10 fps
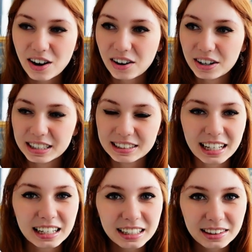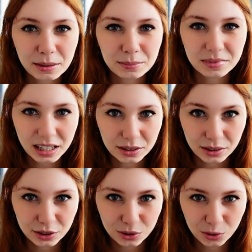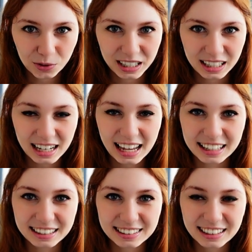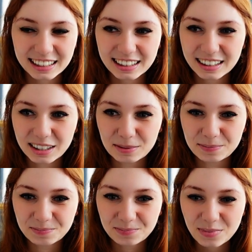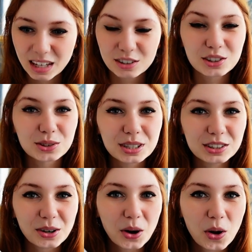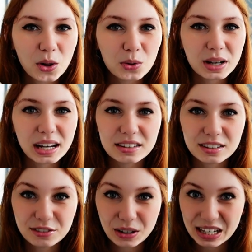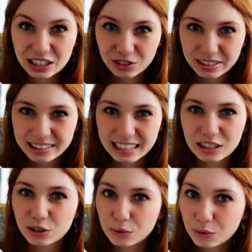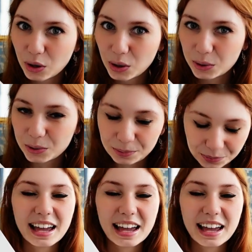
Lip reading: are telling them their story, and the stories are always very interesting to follow.